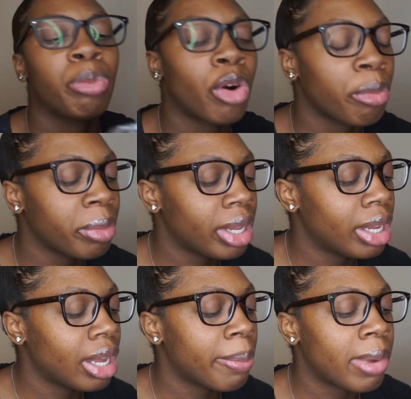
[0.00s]
bought
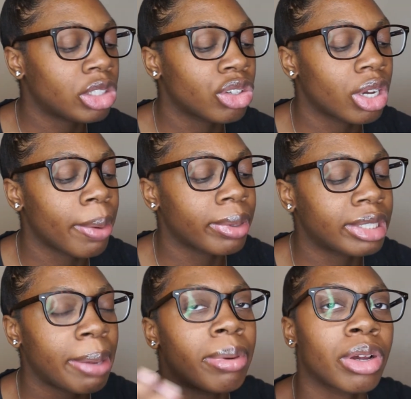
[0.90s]
me a measuring cup
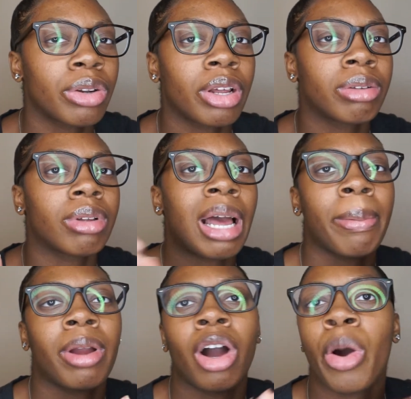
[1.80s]
because I've been looking up,
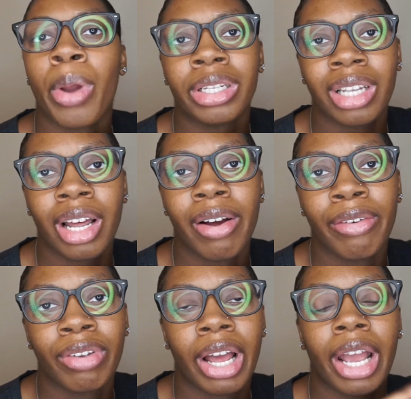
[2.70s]
I, I always
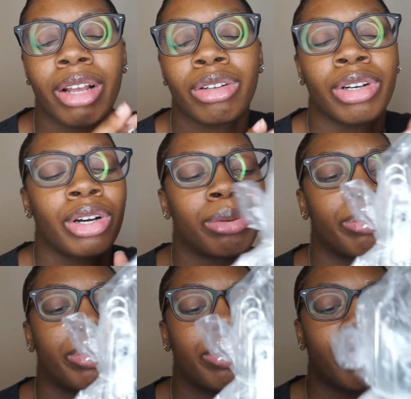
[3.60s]
love like
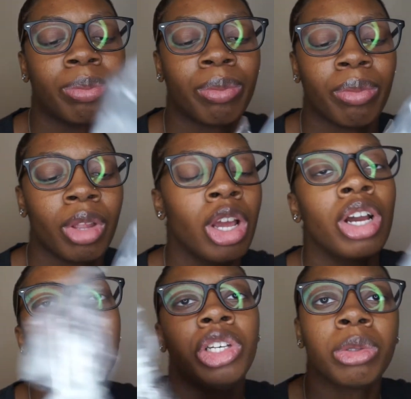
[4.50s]
um,
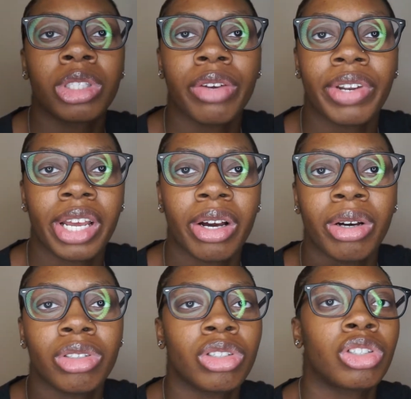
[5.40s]
YouTube
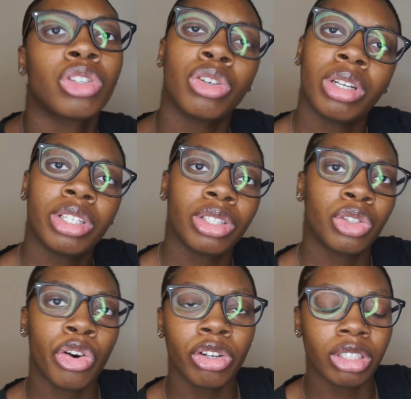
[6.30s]
videos and, and
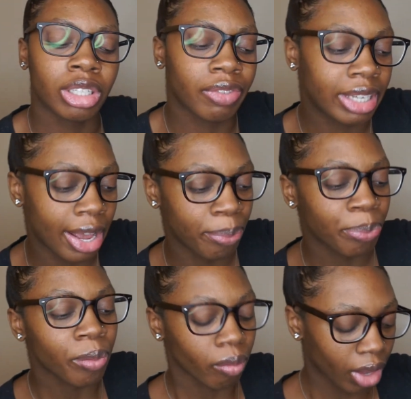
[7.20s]
tutorials and stuff like that.
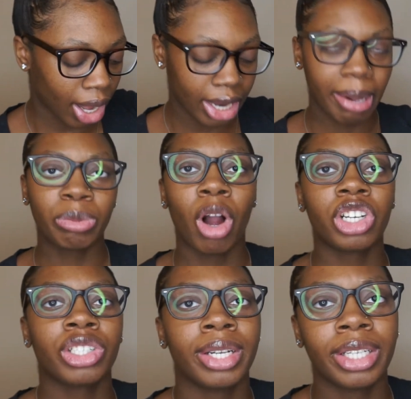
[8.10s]
And I was
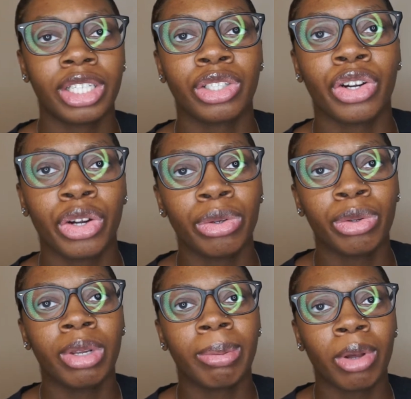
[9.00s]
watching this girl
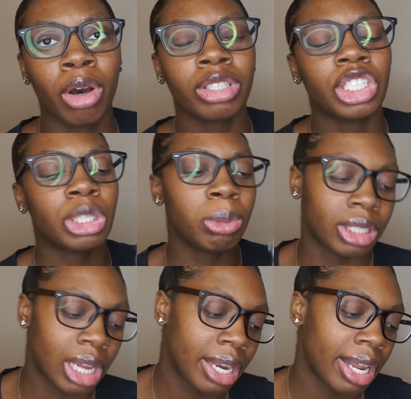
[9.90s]
do clothes and she was
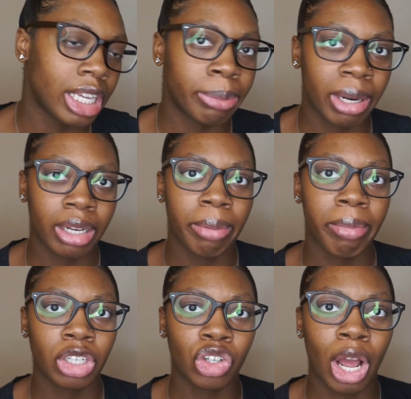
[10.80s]
saying that it's better to
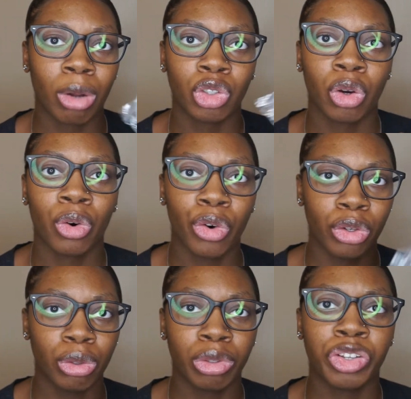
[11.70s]
measure out your oil
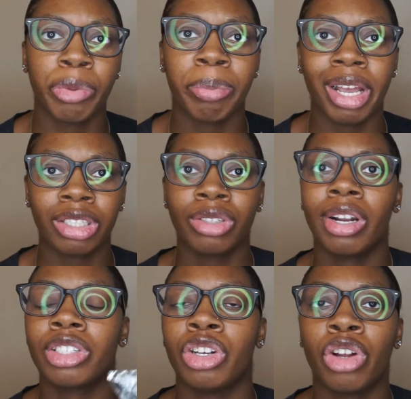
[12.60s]
use and your base and all
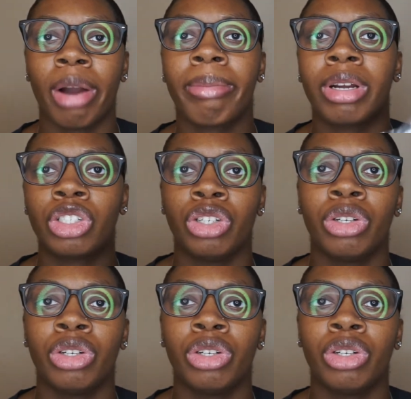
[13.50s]
that so you know how much you're